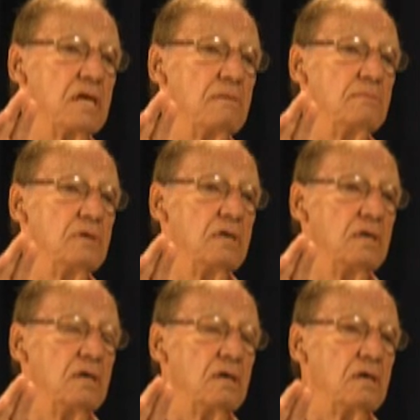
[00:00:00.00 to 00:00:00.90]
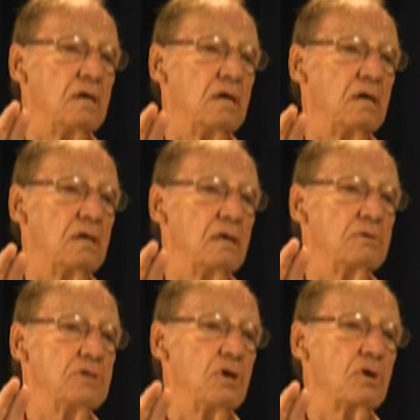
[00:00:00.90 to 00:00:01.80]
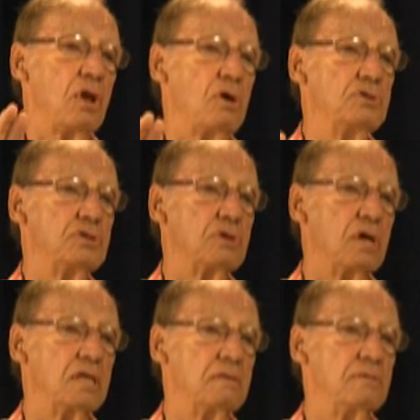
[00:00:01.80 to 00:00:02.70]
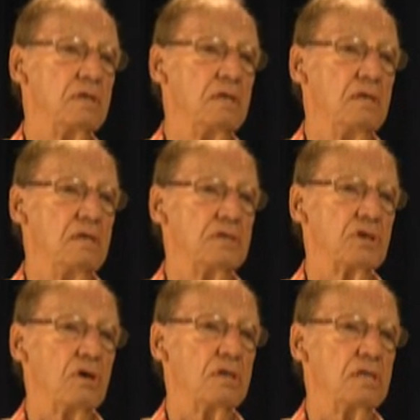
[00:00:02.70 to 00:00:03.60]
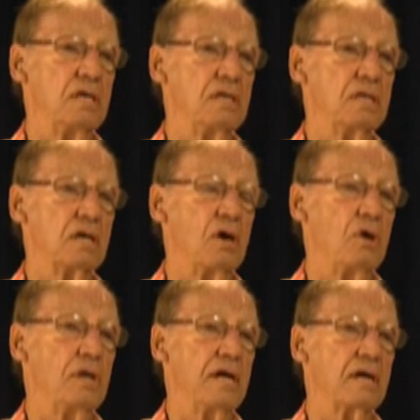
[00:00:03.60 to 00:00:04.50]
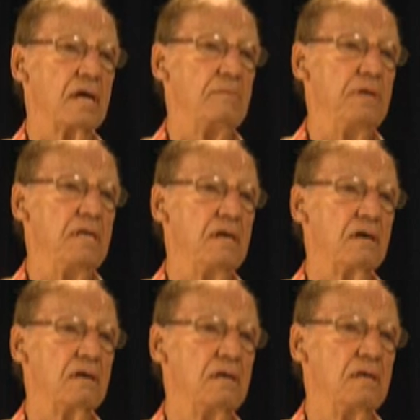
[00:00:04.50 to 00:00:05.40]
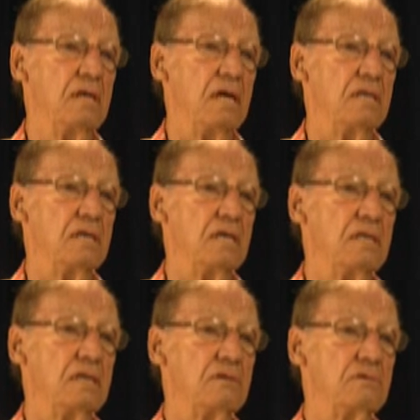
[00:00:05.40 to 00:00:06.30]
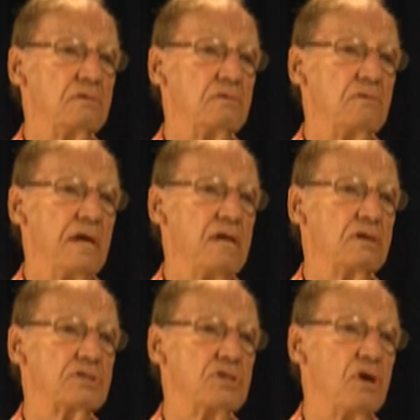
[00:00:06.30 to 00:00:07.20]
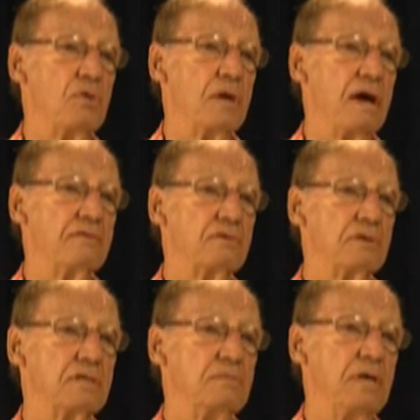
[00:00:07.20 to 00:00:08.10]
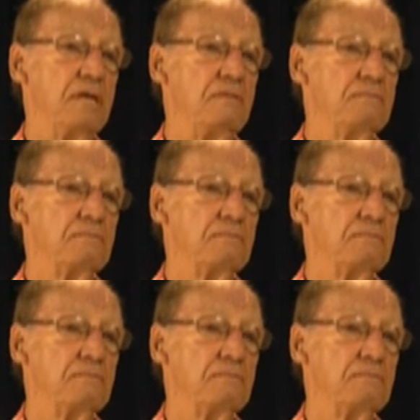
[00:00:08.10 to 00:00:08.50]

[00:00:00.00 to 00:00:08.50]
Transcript: them. Uh, there was no closure on them. So the, the cold air came in there, and, and the rain or snow, whatever, would come in.